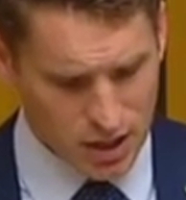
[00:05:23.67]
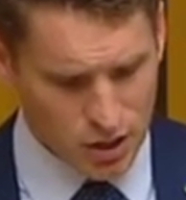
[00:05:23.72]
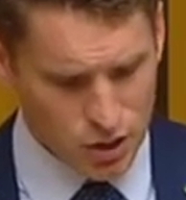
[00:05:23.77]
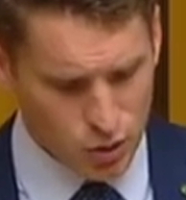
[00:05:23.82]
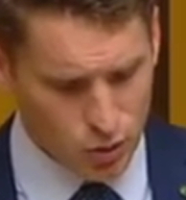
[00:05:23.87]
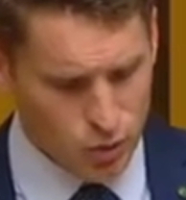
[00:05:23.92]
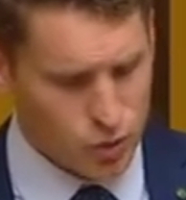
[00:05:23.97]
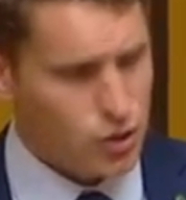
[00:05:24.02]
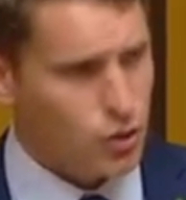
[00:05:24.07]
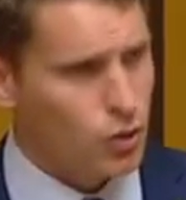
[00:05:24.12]

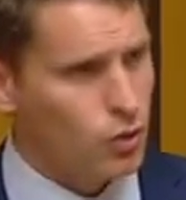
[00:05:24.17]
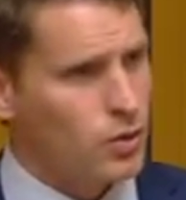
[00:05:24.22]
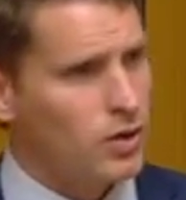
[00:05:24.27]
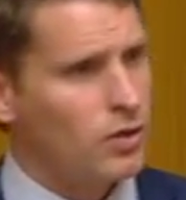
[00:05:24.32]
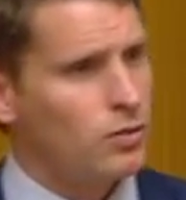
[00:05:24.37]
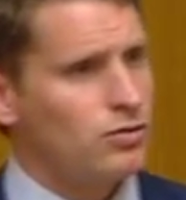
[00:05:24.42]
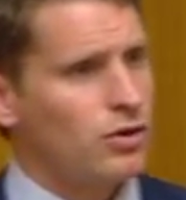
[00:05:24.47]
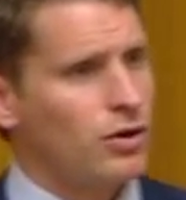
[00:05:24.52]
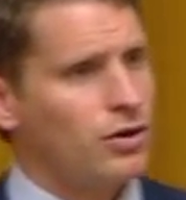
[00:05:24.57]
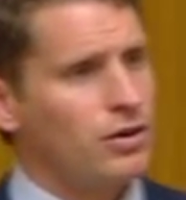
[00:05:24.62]
George
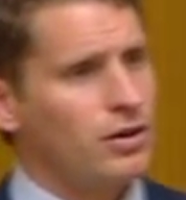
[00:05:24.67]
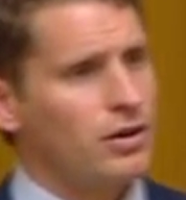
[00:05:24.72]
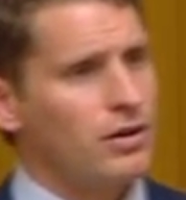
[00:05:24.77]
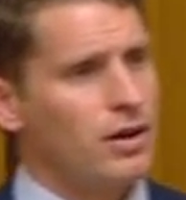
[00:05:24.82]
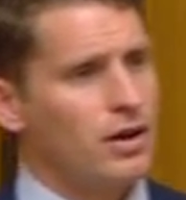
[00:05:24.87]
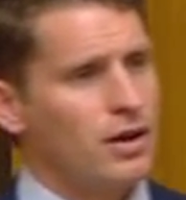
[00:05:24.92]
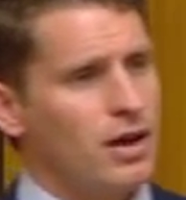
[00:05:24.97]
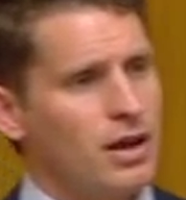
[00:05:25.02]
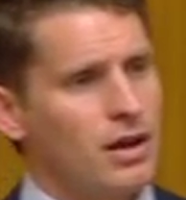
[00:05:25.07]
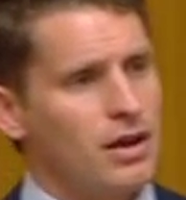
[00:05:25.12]
Orwell
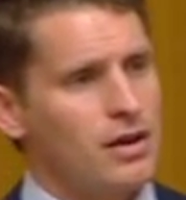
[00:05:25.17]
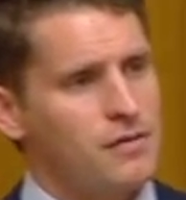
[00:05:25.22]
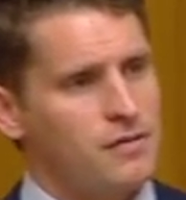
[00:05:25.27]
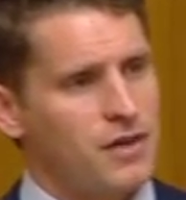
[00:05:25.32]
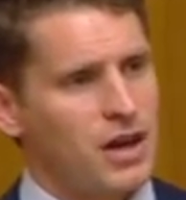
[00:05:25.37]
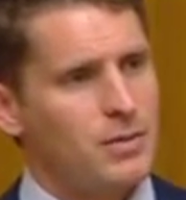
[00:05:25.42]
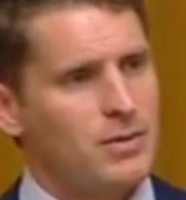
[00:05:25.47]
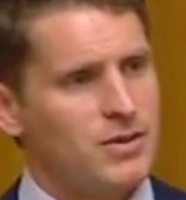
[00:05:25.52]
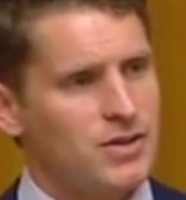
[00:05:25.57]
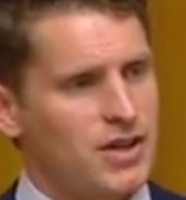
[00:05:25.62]
wrote a
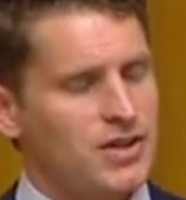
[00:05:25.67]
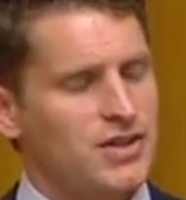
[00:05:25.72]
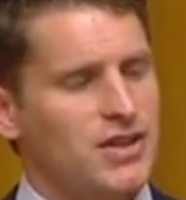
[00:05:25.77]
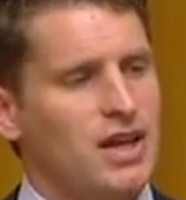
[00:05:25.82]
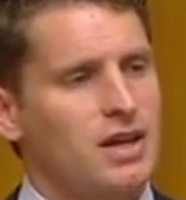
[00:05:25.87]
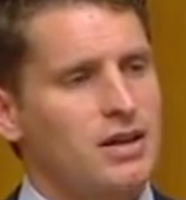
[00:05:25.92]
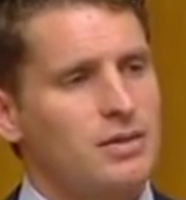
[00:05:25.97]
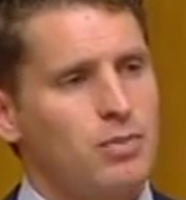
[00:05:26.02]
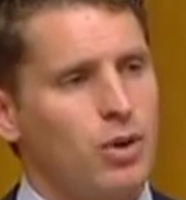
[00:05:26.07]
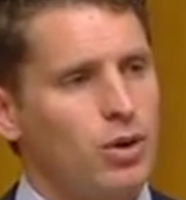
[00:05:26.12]
famous
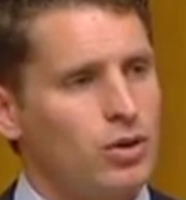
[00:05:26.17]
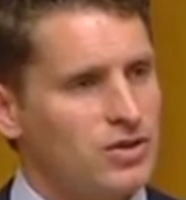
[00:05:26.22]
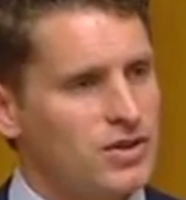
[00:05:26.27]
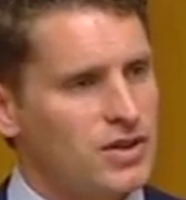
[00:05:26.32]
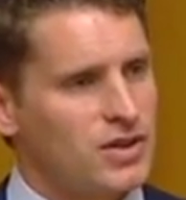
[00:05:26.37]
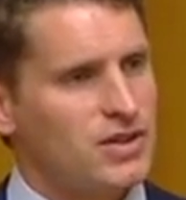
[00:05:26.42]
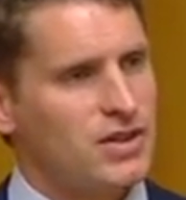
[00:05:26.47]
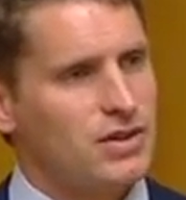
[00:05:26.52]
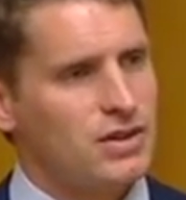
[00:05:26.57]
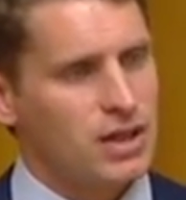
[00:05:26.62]
essay,
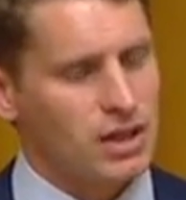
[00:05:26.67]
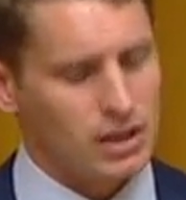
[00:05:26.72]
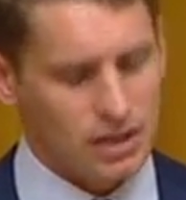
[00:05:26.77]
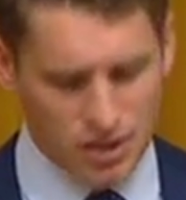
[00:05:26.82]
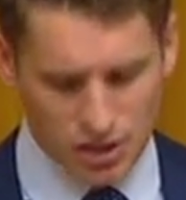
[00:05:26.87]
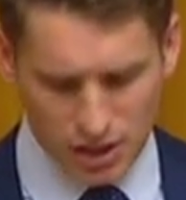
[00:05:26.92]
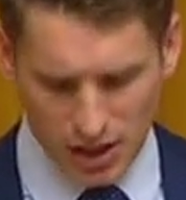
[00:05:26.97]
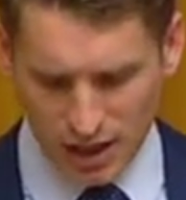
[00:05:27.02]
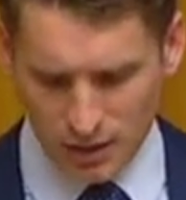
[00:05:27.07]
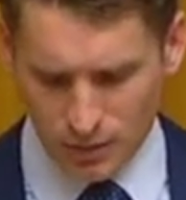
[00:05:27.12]
Politics in the
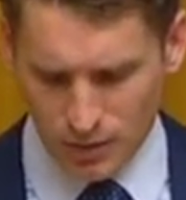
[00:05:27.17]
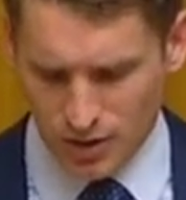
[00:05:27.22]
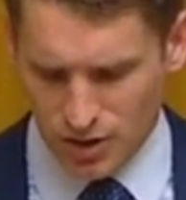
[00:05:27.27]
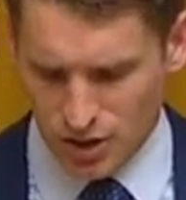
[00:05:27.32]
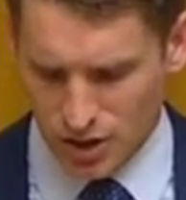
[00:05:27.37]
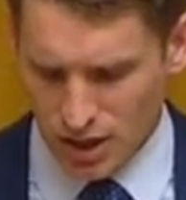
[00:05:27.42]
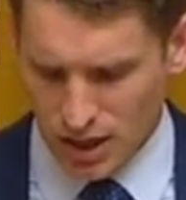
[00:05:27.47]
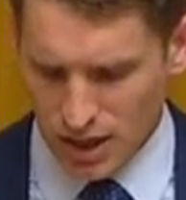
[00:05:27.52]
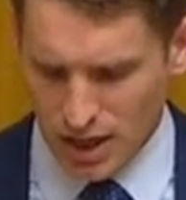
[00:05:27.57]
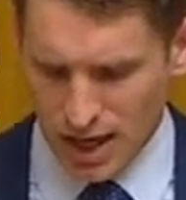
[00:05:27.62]
English
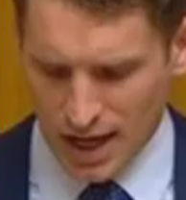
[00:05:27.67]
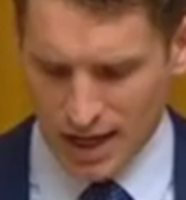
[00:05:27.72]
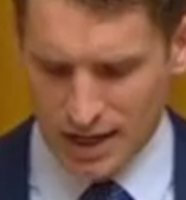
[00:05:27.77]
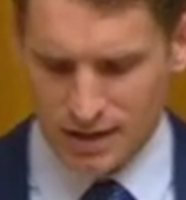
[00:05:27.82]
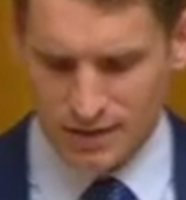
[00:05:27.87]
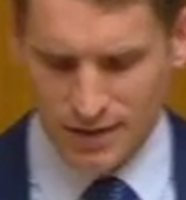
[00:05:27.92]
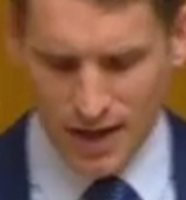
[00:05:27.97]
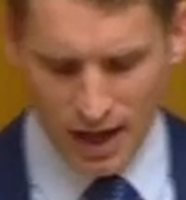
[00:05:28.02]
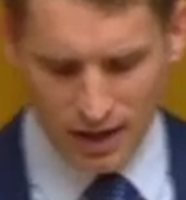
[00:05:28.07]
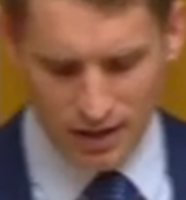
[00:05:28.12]
Language, and
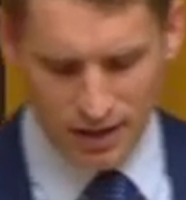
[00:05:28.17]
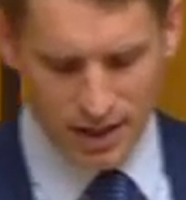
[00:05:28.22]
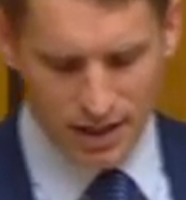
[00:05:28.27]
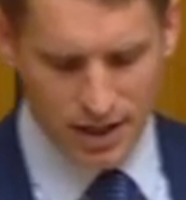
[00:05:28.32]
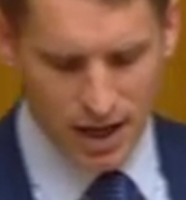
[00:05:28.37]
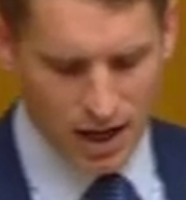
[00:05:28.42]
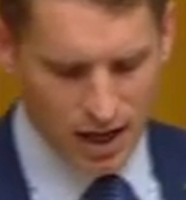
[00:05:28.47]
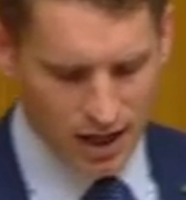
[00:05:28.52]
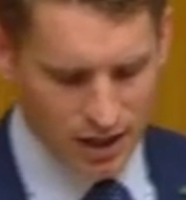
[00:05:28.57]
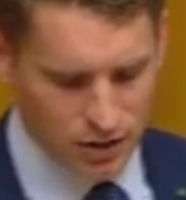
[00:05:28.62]
in that
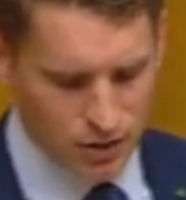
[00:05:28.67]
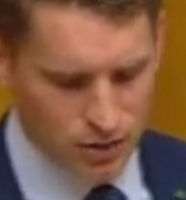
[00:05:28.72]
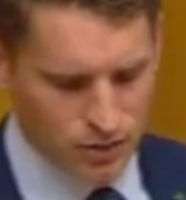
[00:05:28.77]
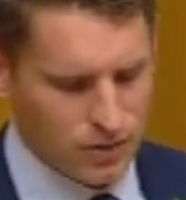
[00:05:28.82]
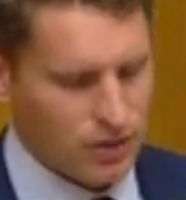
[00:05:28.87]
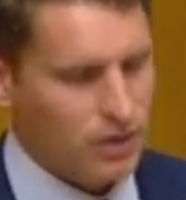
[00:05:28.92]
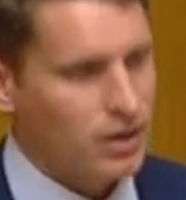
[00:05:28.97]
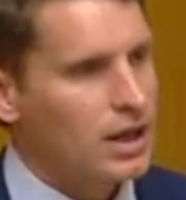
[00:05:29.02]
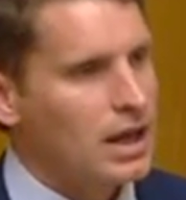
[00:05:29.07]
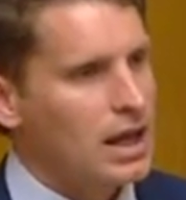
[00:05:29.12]
he
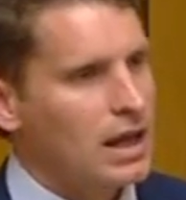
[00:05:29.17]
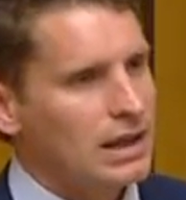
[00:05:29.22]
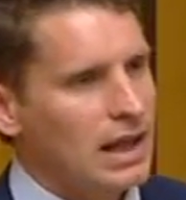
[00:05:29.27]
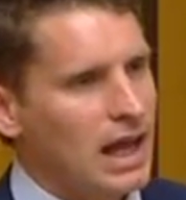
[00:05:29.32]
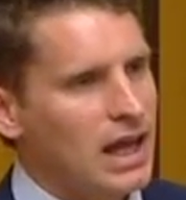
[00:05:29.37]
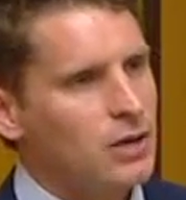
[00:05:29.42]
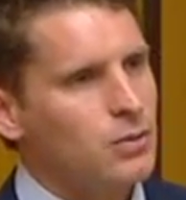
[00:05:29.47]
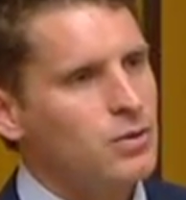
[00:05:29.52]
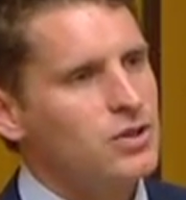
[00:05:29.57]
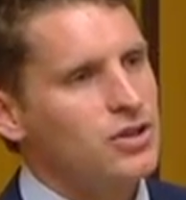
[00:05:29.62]
argued that
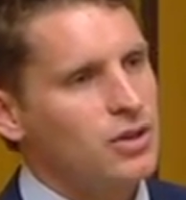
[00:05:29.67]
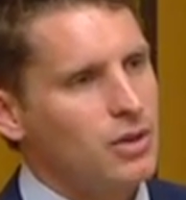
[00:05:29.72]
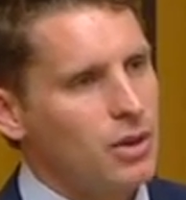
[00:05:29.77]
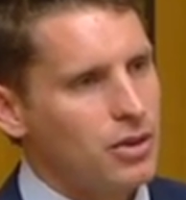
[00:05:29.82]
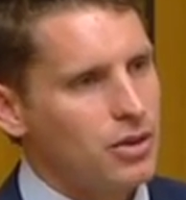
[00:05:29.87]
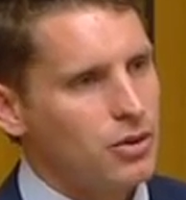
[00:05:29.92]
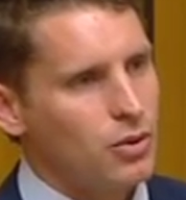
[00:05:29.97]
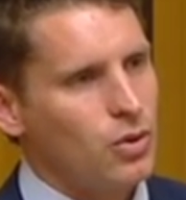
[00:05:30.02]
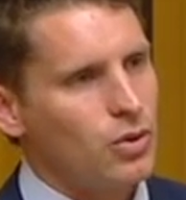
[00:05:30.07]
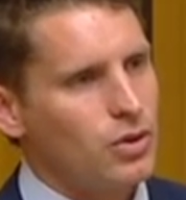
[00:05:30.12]
language and
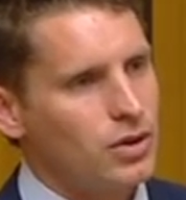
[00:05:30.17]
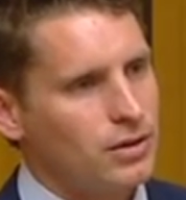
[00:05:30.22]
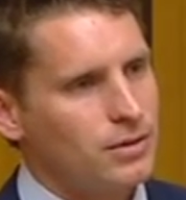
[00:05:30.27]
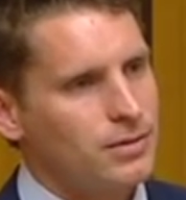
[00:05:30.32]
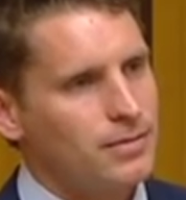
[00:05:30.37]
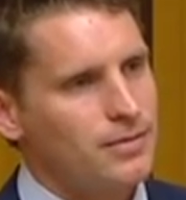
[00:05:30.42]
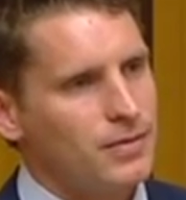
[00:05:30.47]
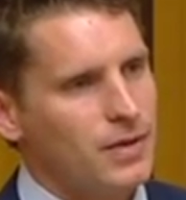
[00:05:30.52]
thought